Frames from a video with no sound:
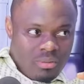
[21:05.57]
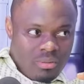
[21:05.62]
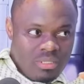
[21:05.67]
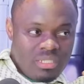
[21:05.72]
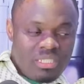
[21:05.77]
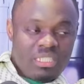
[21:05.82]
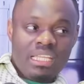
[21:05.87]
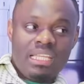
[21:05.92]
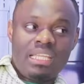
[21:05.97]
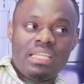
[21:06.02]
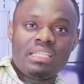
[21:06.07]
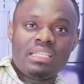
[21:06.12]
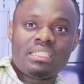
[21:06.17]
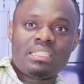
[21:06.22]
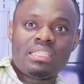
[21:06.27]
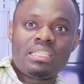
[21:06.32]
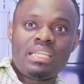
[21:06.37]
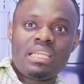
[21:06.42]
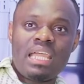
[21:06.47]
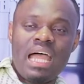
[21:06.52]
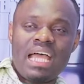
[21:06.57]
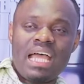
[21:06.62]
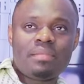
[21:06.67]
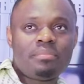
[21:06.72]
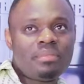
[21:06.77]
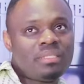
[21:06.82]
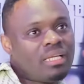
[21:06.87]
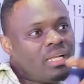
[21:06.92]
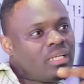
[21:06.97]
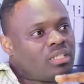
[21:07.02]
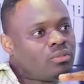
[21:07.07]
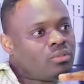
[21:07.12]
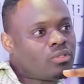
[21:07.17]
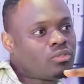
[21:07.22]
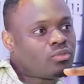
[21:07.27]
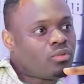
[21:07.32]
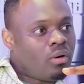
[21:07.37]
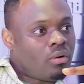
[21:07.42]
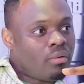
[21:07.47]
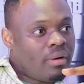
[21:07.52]
She admitted she was
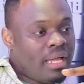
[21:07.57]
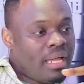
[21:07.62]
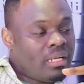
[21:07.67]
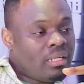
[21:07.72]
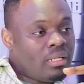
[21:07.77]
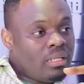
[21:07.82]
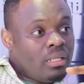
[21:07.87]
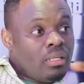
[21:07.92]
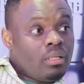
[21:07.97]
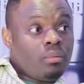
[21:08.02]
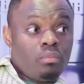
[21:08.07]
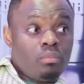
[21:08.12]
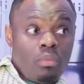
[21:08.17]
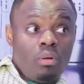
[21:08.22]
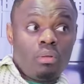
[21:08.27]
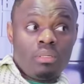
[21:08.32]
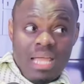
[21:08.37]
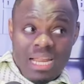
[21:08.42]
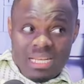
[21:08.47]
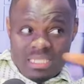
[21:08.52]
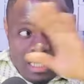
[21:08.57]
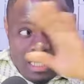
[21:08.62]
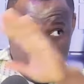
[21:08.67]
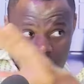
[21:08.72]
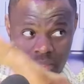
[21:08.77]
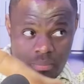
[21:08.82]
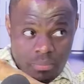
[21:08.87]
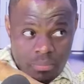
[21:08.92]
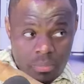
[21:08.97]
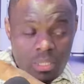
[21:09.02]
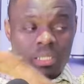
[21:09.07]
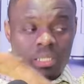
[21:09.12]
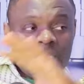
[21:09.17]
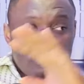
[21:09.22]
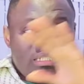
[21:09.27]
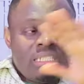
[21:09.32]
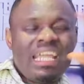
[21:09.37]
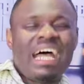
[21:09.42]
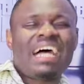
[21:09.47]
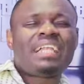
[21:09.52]
wrong, right? That is her.
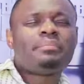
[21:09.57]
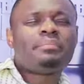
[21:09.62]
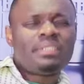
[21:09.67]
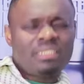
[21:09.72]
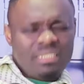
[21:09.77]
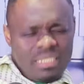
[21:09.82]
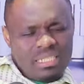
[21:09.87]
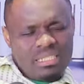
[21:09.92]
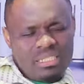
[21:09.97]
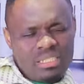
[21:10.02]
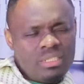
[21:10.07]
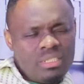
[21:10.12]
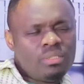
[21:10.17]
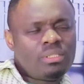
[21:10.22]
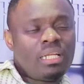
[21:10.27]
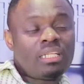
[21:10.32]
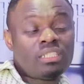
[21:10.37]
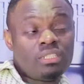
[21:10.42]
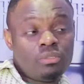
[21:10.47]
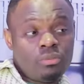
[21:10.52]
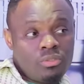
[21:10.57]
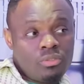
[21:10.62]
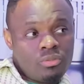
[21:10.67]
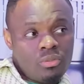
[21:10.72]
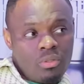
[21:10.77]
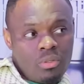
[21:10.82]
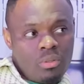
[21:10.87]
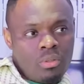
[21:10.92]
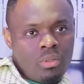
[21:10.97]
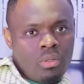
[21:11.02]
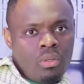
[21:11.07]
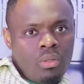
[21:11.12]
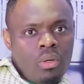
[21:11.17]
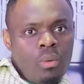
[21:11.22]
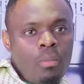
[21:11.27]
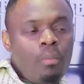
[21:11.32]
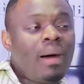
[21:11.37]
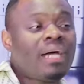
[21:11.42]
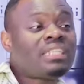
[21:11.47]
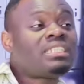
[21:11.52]
She admitted. She knew that she was wrong.
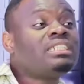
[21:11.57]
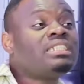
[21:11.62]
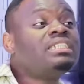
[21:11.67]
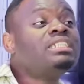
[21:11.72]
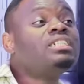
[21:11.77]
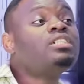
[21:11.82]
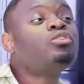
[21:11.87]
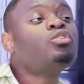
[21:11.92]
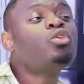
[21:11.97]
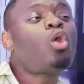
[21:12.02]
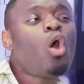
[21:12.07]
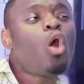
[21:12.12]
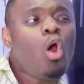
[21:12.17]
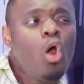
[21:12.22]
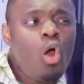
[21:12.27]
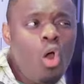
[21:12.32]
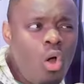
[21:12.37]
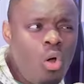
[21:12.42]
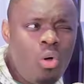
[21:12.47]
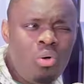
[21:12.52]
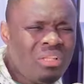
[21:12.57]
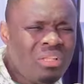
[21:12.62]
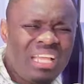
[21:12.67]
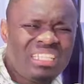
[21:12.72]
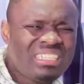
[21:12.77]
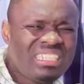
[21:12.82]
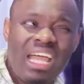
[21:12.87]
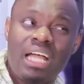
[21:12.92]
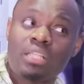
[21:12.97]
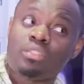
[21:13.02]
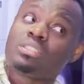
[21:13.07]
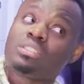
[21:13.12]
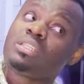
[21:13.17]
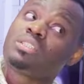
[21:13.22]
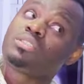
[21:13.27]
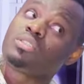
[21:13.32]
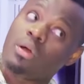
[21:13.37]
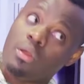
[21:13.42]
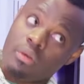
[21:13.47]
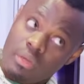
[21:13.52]
But she didn't know that she had to say
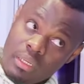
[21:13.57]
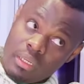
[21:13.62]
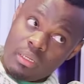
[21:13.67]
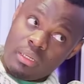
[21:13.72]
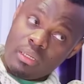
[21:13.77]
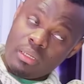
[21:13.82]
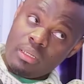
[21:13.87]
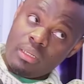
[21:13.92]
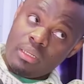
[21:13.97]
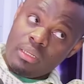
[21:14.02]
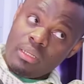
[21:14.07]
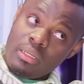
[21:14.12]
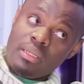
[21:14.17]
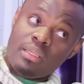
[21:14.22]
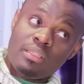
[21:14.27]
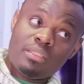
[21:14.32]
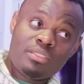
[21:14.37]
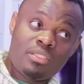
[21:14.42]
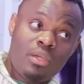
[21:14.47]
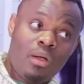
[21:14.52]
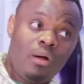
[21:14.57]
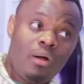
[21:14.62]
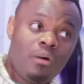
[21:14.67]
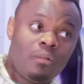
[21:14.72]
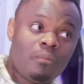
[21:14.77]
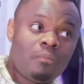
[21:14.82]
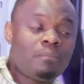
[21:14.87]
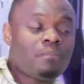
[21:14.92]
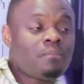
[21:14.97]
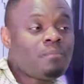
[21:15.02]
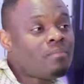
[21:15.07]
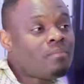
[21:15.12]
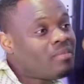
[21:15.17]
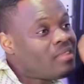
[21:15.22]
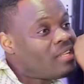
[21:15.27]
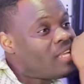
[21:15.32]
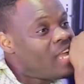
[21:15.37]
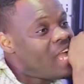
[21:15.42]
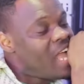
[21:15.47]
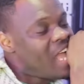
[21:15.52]
sorry. But why must
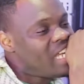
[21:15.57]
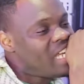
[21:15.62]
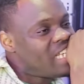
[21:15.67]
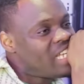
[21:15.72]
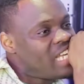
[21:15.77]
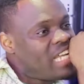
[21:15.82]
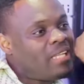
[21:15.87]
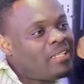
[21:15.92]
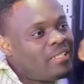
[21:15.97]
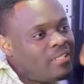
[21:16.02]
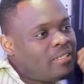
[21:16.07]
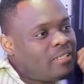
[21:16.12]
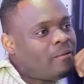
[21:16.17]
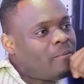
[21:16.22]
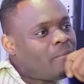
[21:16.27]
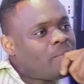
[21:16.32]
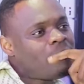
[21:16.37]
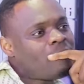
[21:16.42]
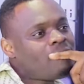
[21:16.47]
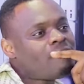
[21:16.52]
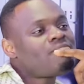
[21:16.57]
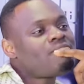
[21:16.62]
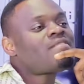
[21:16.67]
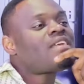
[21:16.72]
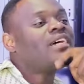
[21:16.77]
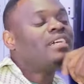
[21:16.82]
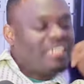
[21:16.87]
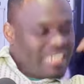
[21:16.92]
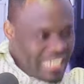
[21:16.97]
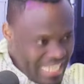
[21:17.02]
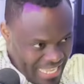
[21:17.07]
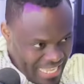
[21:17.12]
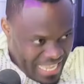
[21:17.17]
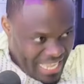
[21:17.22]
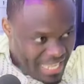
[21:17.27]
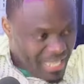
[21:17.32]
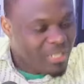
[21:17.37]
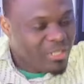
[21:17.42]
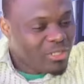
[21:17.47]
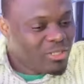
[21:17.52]
it be explained
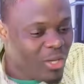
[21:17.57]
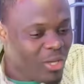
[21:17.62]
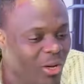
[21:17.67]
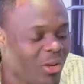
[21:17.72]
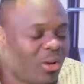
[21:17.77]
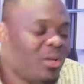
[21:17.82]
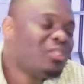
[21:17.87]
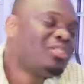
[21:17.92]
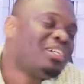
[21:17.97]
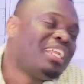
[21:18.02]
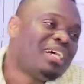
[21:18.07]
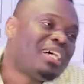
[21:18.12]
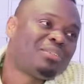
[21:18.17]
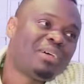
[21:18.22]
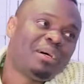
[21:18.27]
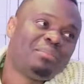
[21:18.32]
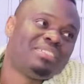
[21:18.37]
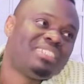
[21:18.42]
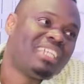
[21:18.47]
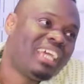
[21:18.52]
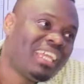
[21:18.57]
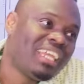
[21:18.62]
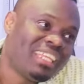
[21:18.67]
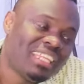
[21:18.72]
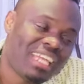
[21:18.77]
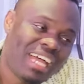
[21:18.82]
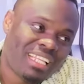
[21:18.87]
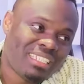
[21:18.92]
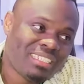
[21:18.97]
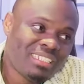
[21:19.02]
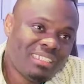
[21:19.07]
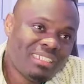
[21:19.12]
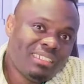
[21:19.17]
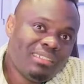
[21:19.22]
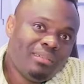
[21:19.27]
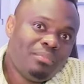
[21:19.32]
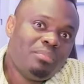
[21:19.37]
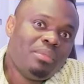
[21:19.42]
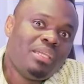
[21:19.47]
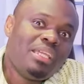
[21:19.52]
to her? So that's what I'm saying, that
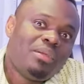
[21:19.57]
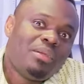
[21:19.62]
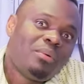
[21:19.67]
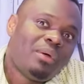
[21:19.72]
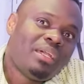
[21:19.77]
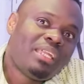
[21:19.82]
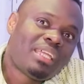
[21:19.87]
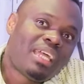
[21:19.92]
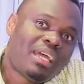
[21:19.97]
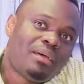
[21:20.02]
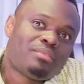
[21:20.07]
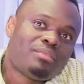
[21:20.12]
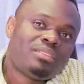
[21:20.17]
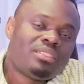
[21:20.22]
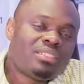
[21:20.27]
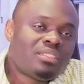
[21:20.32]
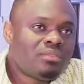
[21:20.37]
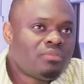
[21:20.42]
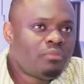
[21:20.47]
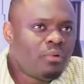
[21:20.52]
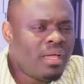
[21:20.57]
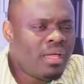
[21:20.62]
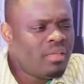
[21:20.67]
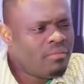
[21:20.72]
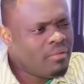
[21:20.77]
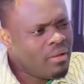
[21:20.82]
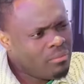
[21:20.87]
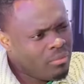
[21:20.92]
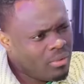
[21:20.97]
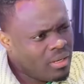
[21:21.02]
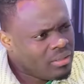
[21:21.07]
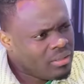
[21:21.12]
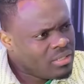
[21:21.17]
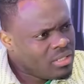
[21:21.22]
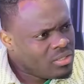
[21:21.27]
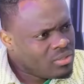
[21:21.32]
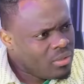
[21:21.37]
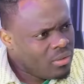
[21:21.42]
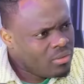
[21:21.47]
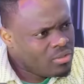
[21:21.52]
me, when it comes to this, fine, if I'm wrong, I'll say
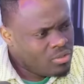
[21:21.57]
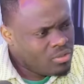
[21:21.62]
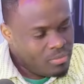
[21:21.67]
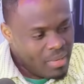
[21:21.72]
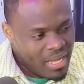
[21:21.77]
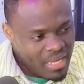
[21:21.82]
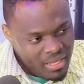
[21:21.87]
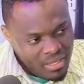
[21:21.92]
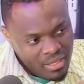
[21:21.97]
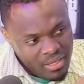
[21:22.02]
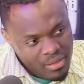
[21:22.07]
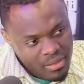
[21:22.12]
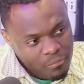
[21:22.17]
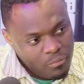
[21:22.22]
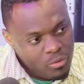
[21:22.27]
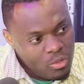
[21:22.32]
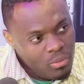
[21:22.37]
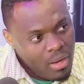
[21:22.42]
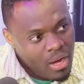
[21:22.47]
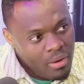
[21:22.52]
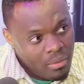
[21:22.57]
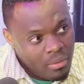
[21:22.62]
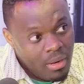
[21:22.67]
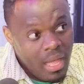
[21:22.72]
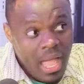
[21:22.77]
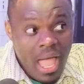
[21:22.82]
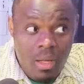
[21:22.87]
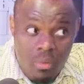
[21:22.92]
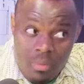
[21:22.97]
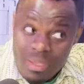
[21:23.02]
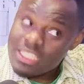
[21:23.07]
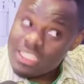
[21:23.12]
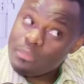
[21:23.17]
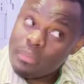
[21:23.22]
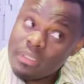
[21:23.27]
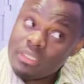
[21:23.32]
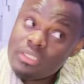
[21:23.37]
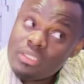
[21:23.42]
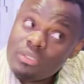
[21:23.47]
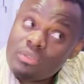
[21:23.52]
sorry to you. But if you are wrong, I will
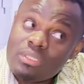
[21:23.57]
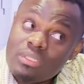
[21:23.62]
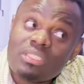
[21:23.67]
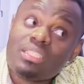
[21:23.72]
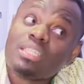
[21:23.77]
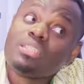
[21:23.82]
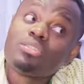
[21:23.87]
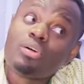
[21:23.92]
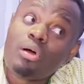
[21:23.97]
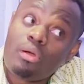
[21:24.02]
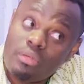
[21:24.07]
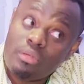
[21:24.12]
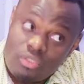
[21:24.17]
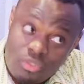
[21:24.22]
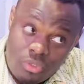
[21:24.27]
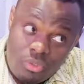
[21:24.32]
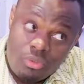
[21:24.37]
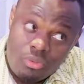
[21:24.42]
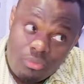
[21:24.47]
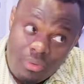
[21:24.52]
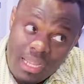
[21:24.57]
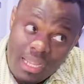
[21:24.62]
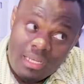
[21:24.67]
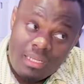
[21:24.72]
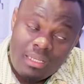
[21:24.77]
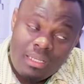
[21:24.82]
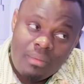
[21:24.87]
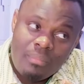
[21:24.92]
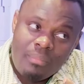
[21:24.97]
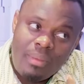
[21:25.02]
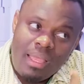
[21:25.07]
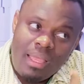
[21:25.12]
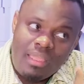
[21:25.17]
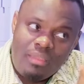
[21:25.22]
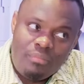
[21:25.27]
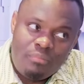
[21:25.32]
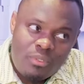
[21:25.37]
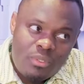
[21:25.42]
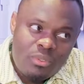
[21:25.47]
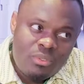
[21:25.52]
expect you to say sorry too, right? But
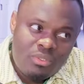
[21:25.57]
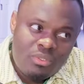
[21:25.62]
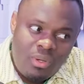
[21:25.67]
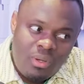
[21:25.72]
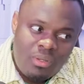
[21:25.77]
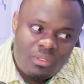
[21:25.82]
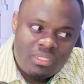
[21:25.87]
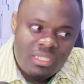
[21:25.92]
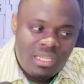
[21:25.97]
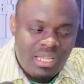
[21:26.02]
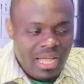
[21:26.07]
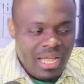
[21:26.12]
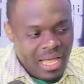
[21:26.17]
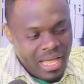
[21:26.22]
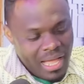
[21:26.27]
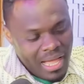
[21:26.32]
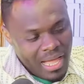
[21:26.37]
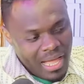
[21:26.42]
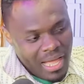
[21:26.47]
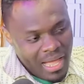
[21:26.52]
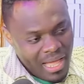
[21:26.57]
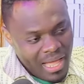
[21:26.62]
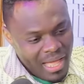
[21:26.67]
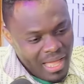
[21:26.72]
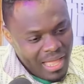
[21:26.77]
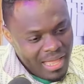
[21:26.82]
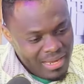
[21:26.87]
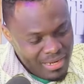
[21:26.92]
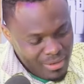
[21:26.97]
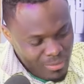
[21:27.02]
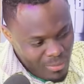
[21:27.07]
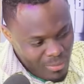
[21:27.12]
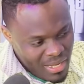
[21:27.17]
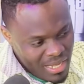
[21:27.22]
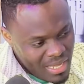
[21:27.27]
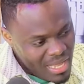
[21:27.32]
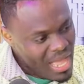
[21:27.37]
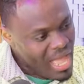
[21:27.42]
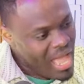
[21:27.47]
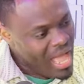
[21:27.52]
if you don't, in a
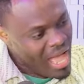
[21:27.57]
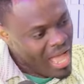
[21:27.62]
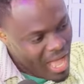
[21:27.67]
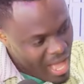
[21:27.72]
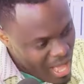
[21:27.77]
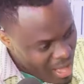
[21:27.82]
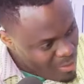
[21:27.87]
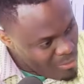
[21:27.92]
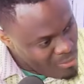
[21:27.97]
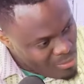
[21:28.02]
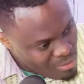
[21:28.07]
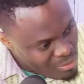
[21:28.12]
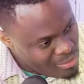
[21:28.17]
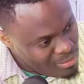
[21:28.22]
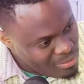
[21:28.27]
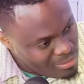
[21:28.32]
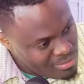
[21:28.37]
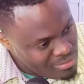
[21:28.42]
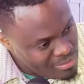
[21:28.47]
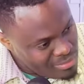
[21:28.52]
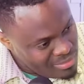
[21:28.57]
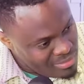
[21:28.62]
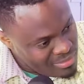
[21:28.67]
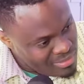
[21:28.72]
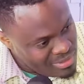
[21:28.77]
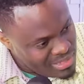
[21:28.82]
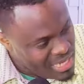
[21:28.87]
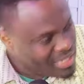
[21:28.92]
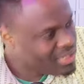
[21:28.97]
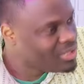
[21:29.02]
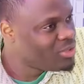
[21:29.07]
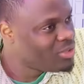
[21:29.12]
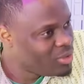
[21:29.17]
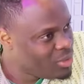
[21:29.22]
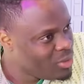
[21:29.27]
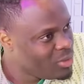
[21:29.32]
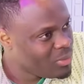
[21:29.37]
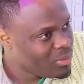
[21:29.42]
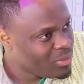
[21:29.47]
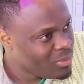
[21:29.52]
way, I will let
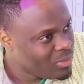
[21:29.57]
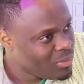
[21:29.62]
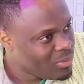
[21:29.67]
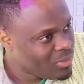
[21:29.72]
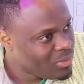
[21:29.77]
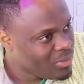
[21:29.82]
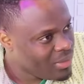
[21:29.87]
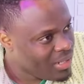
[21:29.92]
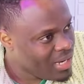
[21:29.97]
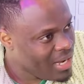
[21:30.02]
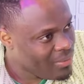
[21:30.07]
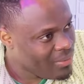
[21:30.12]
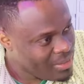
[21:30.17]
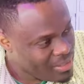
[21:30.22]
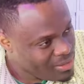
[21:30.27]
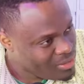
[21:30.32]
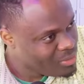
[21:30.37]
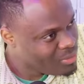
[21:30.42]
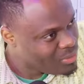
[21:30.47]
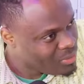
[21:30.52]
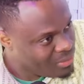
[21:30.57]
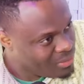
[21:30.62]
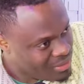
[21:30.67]
you. I will let you know